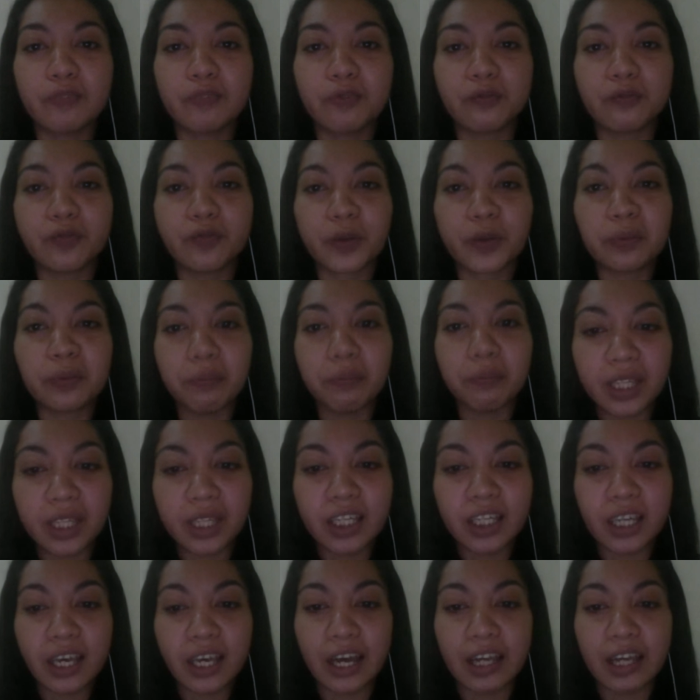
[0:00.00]
For
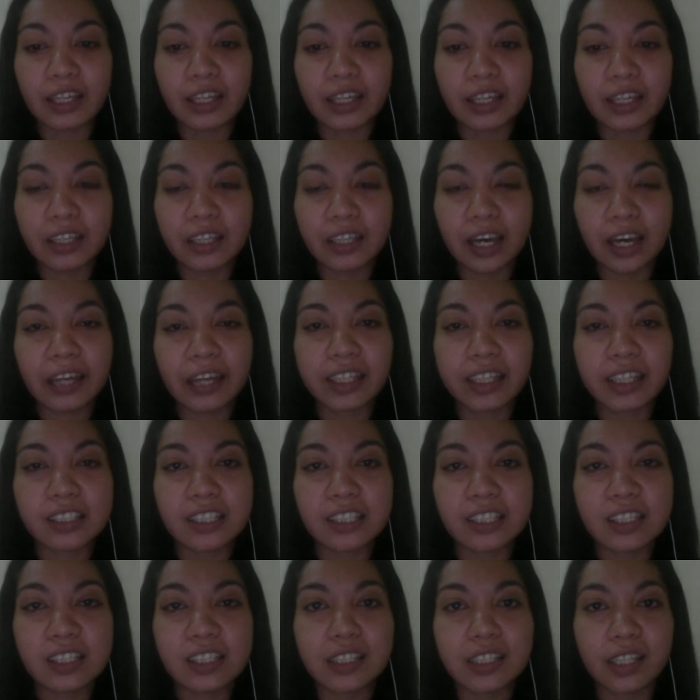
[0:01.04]
me, I guess
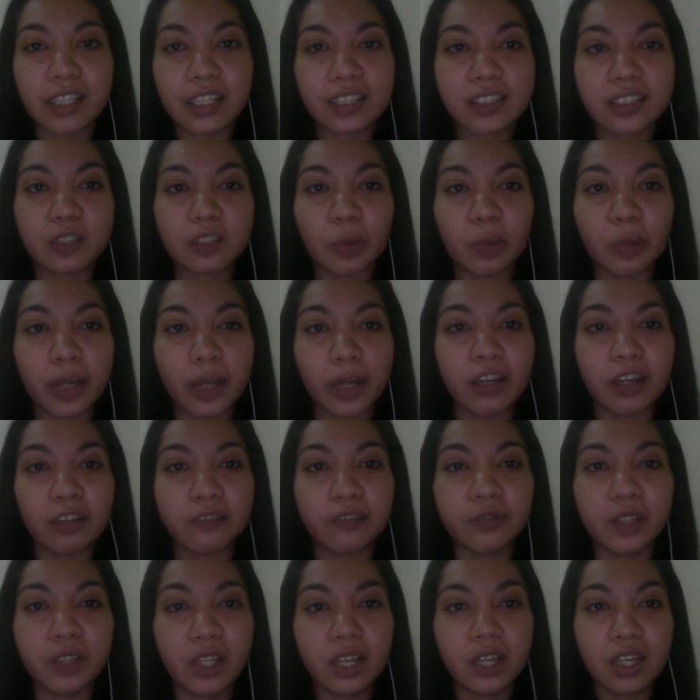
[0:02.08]
it's a way
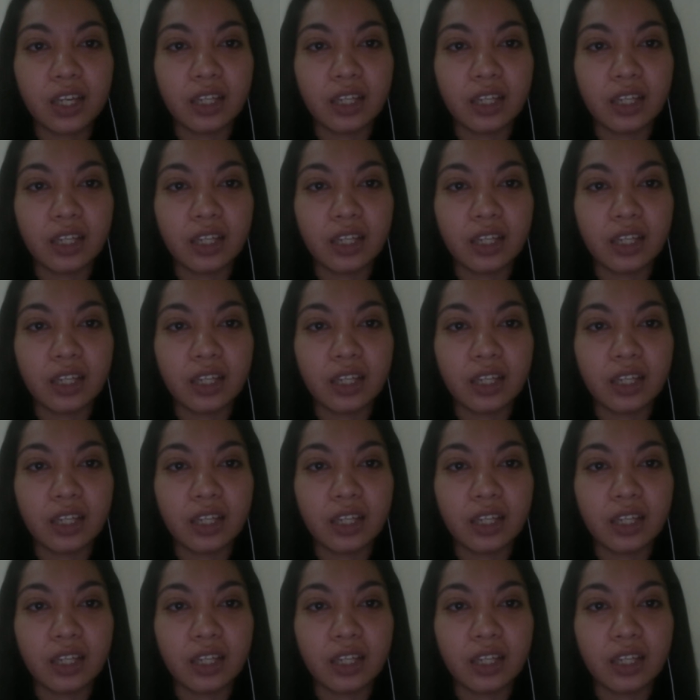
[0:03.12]
of